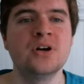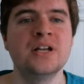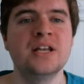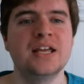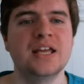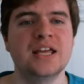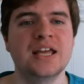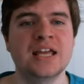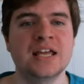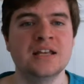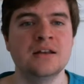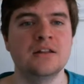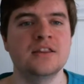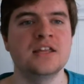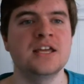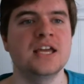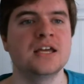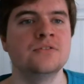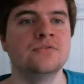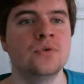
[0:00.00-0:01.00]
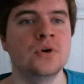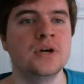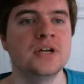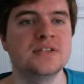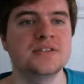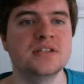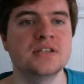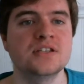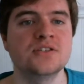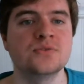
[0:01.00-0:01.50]
put in the
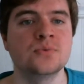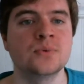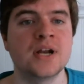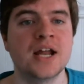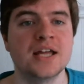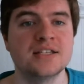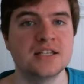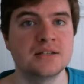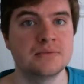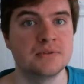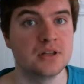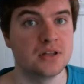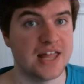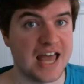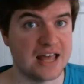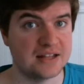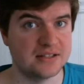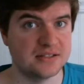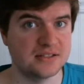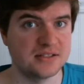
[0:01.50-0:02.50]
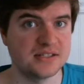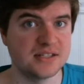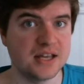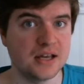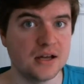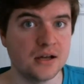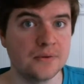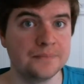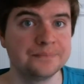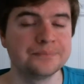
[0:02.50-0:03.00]
invoices when I did the last
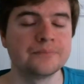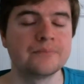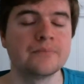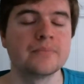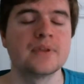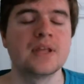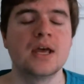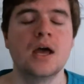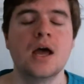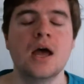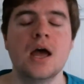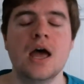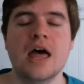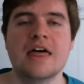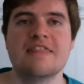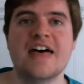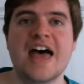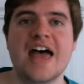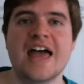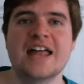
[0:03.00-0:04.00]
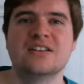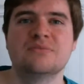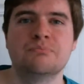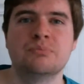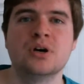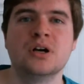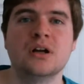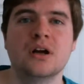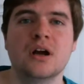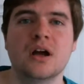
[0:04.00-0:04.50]
sale that
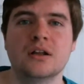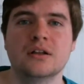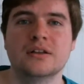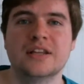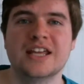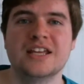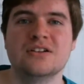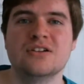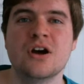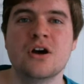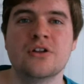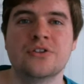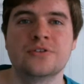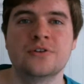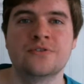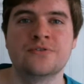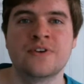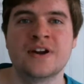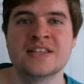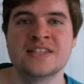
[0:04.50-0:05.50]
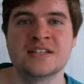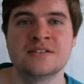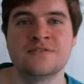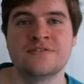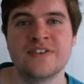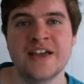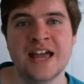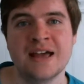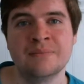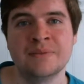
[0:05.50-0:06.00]
put that you go through friends and
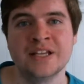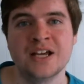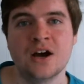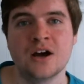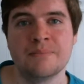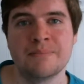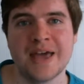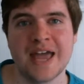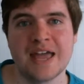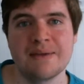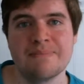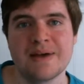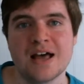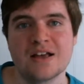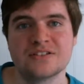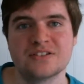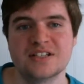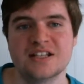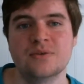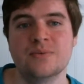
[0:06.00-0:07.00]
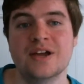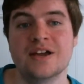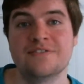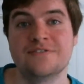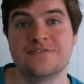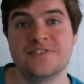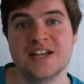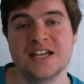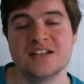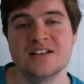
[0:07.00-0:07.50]
family on PayPal so that way a
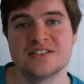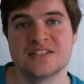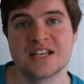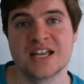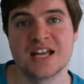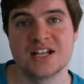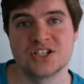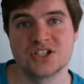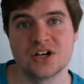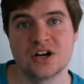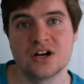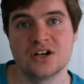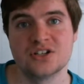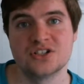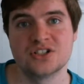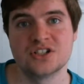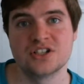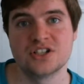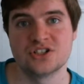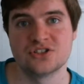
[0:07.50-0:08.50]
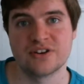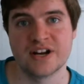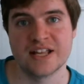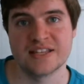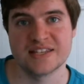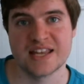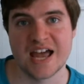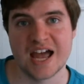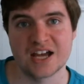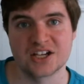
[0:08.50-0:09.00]
fee doesn't get charged to the
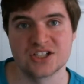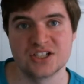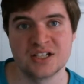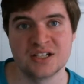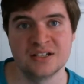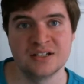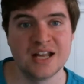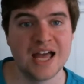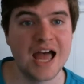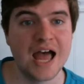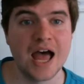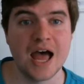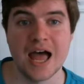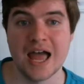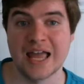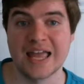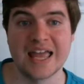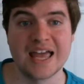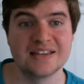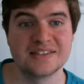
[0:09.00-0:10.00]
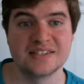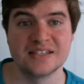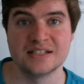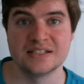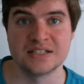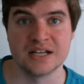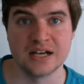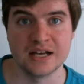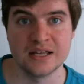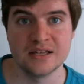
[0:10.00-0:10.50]
transaction. I guess
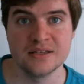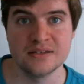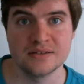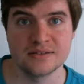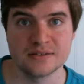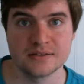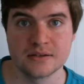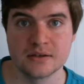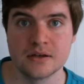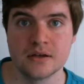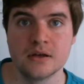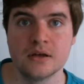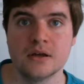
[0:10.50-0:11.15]
it does